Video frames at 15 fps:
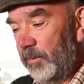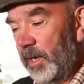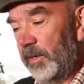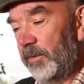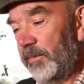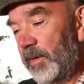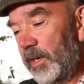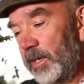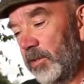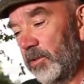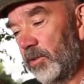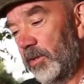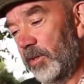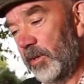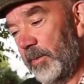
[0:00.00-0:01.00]
we had the fry
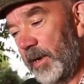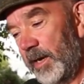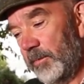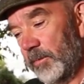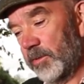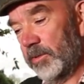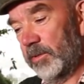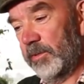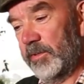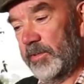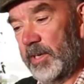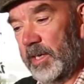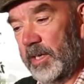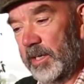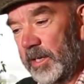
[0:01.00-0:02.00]
going and the pan was going
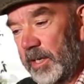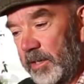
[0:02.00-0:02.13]
strong,